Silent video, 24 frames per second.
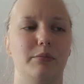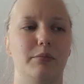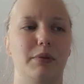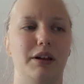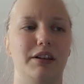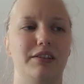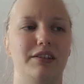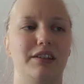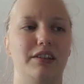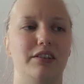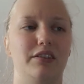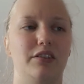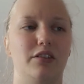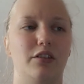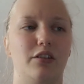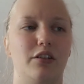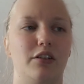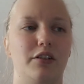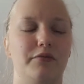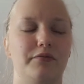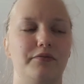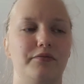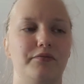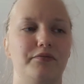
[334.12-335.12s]
my
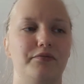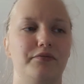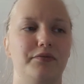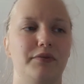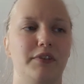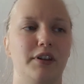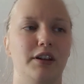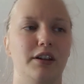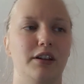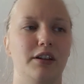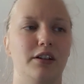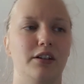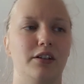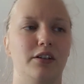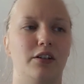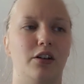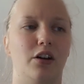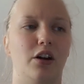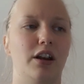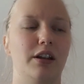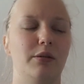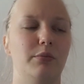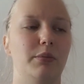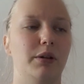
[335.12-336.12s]
sister
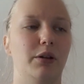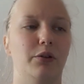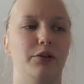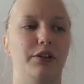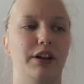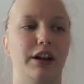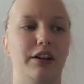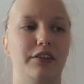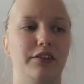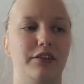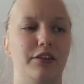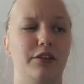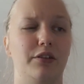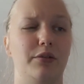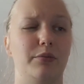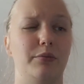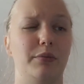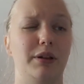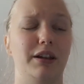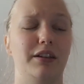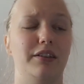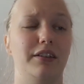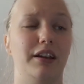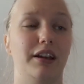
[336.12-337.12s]
calling me or texting
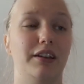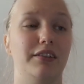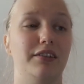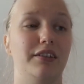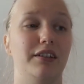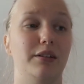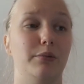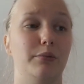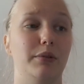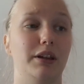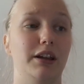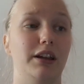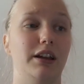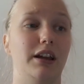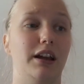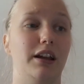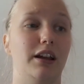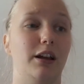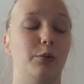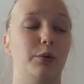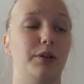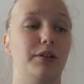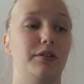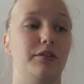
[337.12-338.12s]
me, texting me, and
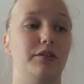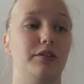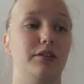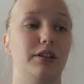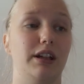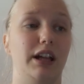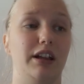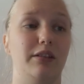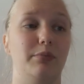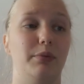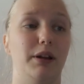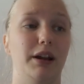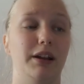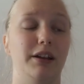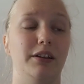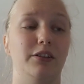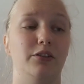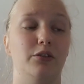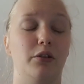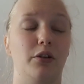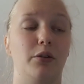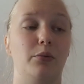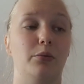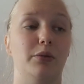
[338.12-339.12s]
I was explaining
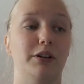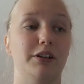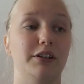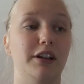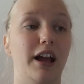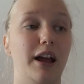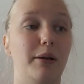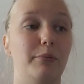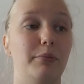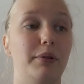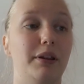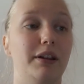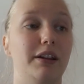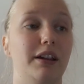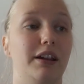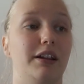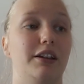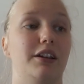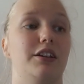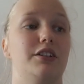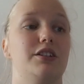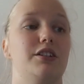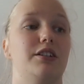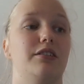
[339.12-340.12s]
to her what happened,
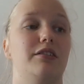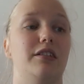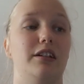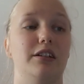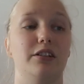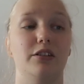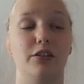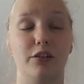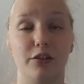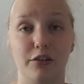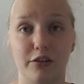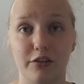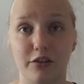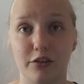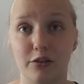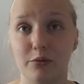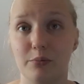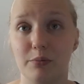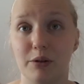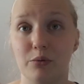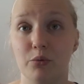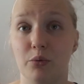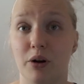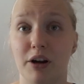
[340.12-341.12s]
and then she's like, "Are you
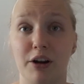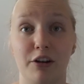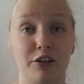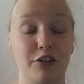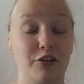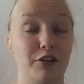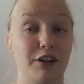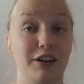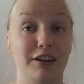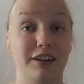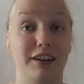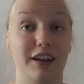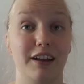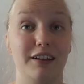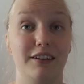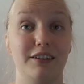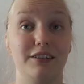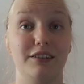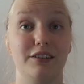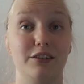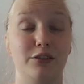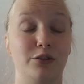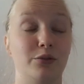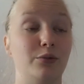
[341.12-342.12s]
stupid? Why are you in that
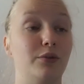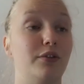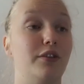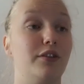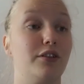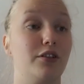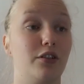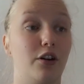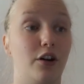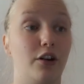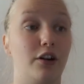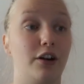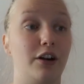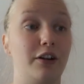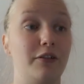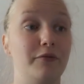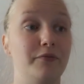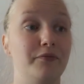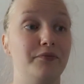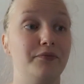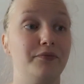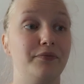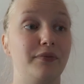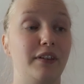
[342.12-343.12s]
dude's car?"
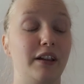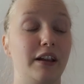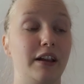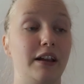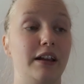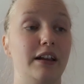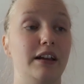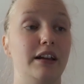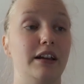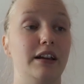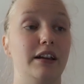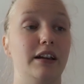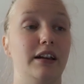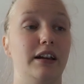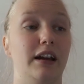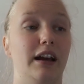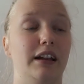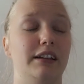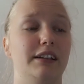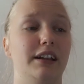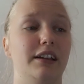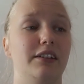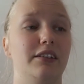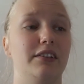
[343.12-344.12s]

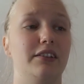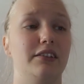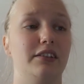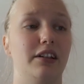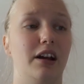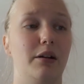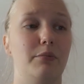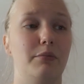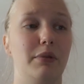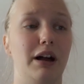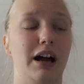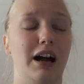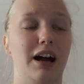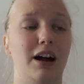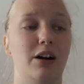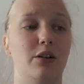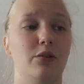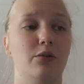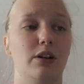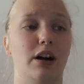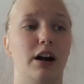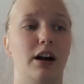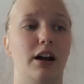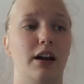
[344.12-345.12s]
And then
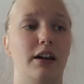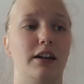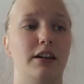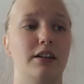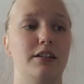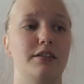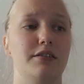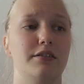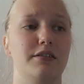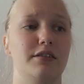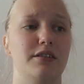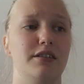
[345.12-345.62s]
somehow I,